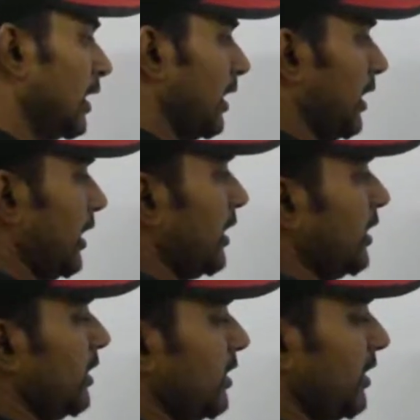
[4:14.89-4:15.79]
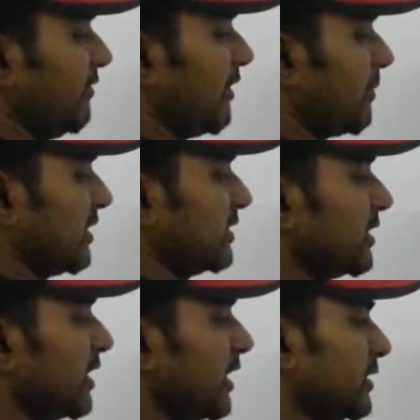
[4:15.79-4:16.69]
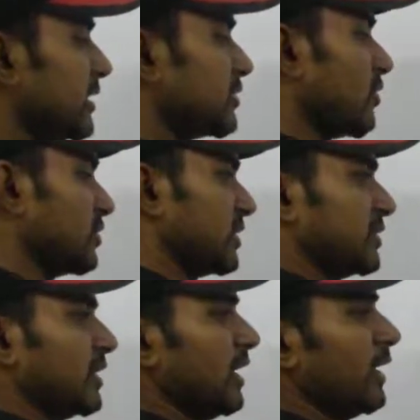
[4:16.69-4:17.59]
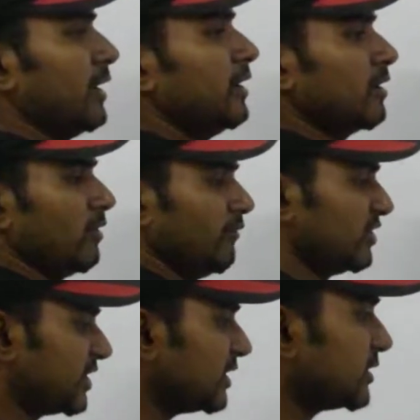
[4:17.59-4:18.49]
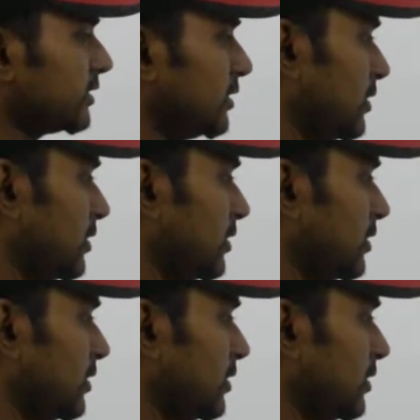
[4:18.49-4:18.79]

And if I am considering this cross section end which is